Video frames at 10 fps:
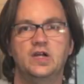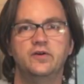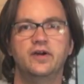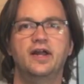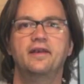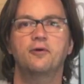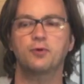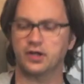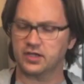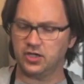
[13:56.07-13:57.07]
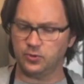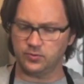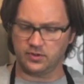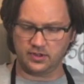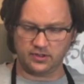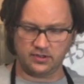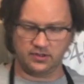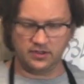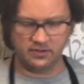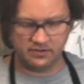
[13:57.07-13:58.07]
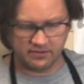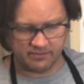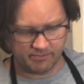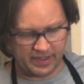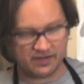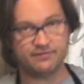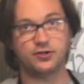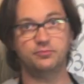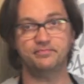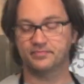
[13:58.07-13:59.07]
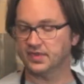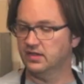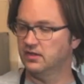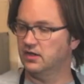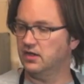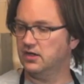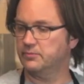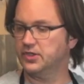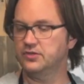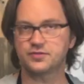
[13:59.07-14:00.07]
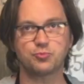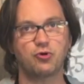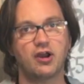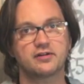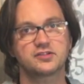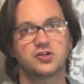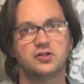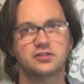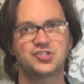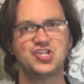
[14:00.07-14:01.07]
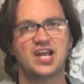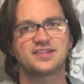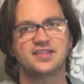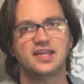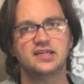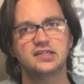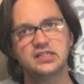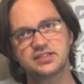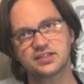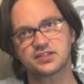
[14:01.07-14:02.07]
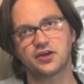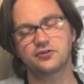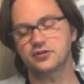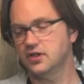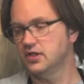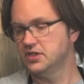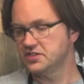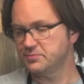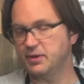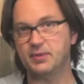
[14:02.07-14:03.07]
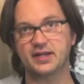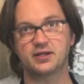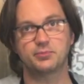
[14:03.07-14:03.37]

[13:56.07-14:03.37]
All right, now we're gonna coat our pink foam uh, I'm going to use a product called Jaxsan 600. It's made by a